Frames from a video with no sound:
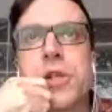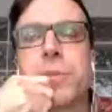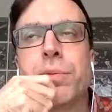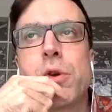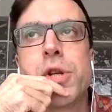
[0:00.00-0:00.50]

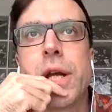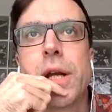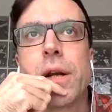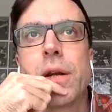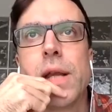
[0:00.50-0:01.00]
approaching
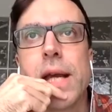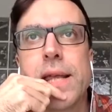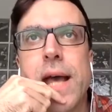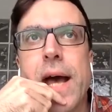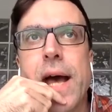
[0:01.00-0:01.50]
it like
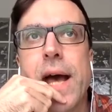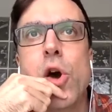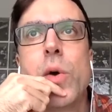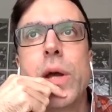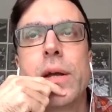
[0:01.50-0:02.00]
that,
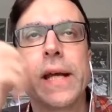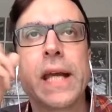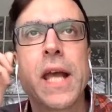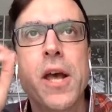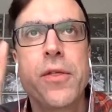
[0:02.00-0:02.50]
knowing,
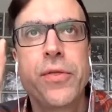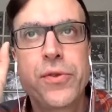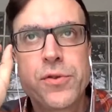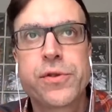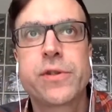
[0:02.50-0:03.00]
like,
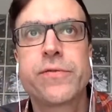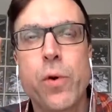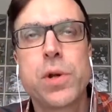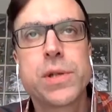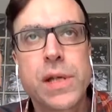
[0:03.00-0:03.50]

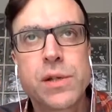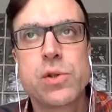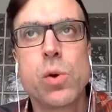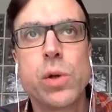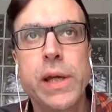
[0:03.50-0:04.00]
focusing
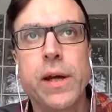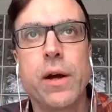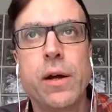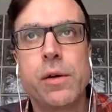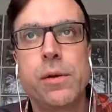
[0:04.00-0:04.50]
solely
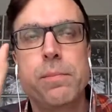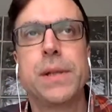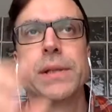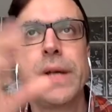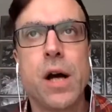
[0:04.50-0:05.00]
on
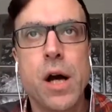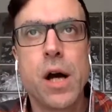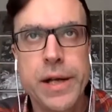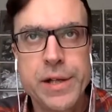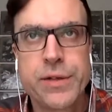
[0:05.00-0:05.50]
building
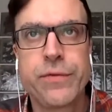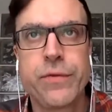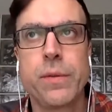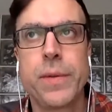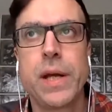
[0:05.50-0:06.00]
audience
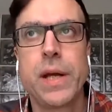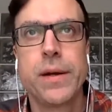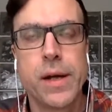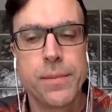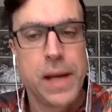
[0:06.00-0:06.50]
from it,
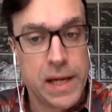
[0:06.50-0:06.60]
and